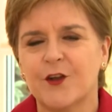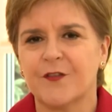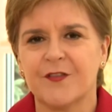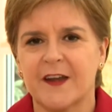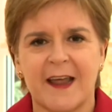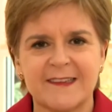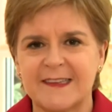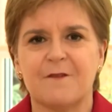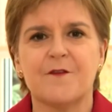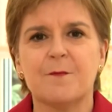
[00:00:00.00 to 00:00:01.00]
You know, there
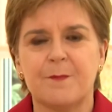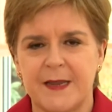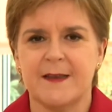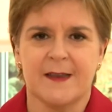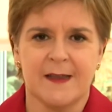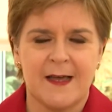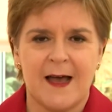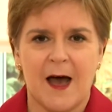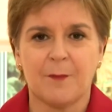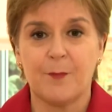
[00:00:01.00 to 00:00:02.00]
has never been
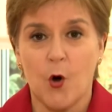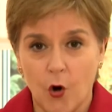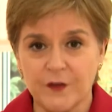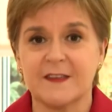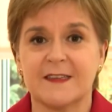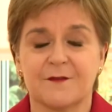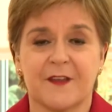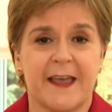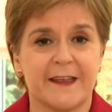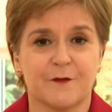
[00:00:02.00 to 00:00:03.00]
a
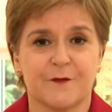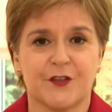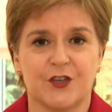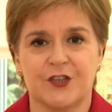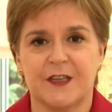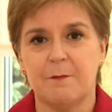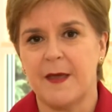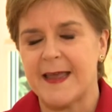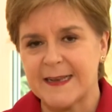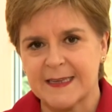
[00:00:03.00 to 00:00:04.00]
positive case for the union
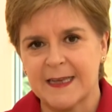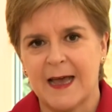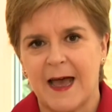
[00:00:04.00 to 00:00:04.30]
made